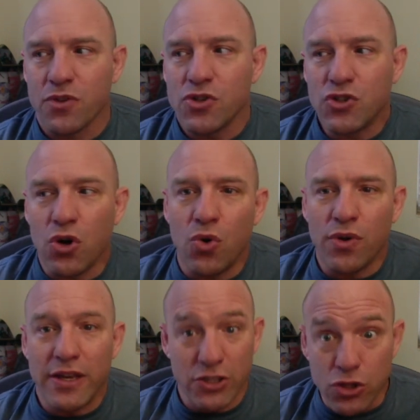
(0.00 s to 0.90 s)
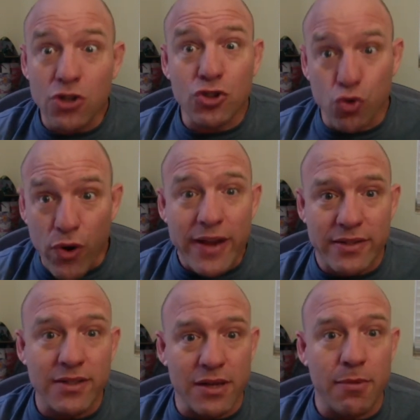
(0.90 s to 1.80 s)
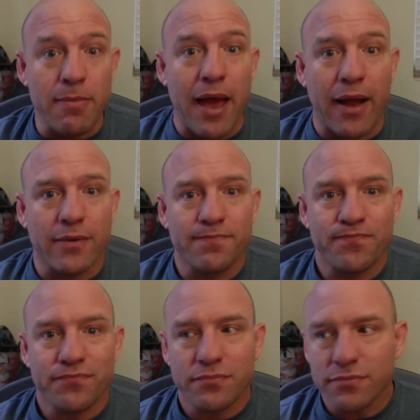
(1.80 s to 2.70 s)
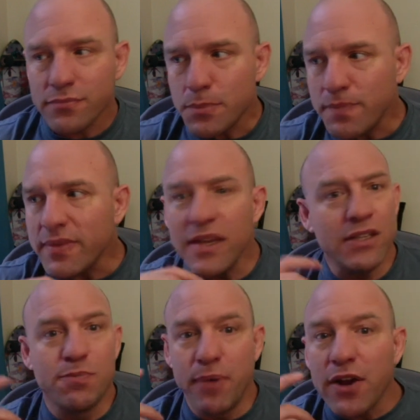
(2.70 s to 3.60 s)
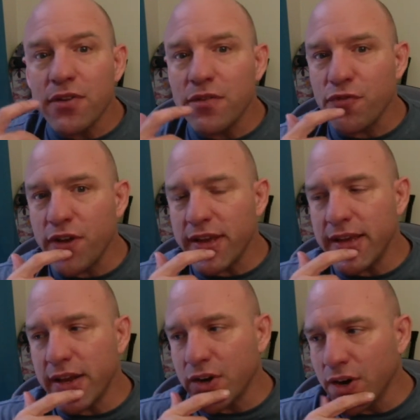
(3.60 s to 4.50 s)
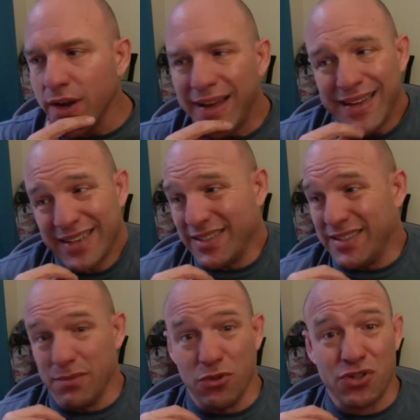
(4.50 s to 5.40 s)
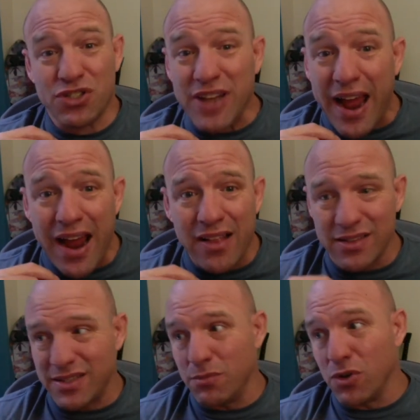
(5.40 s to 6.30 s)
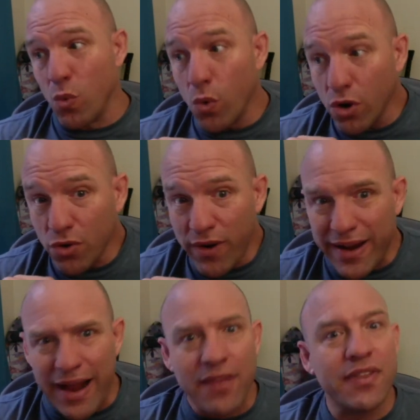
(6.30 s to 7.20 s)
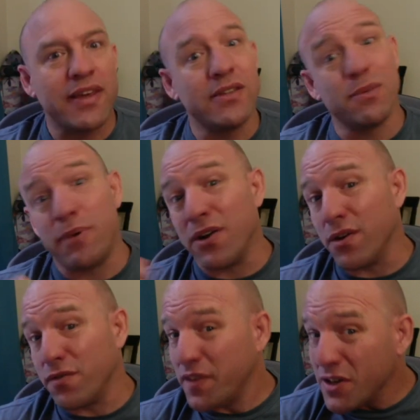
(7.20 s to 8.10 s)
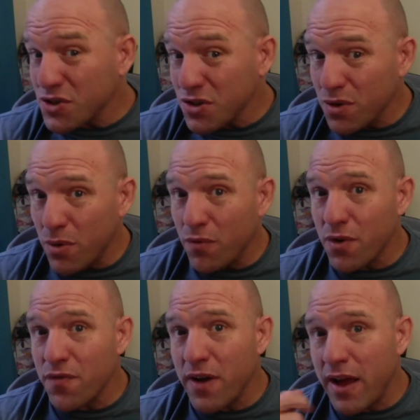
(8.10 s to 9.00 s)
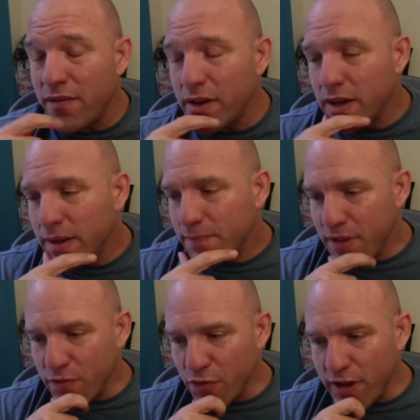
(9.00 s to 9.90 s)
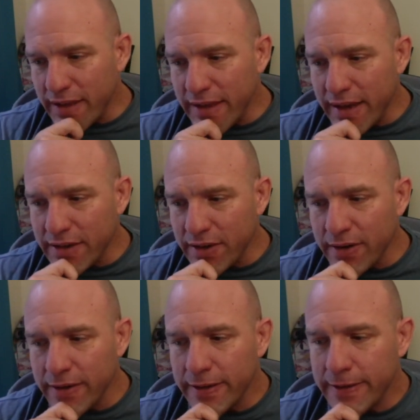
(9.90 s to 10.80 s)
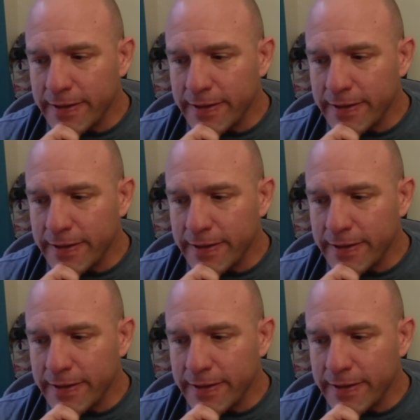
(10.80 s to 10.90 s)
So he's looked great since coming back. He's bigger than Frankie Edgar. He has a similar style, a similar work rate. I think he's a better finisher at 145 than Frankie Edgar.